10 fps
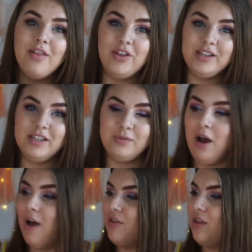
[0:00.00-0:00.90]
this is
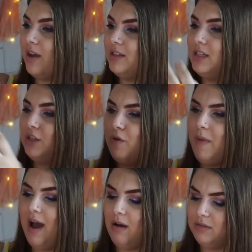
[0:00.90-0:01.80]
worth
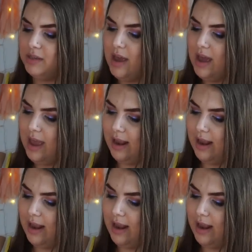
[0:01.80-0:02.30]
£92.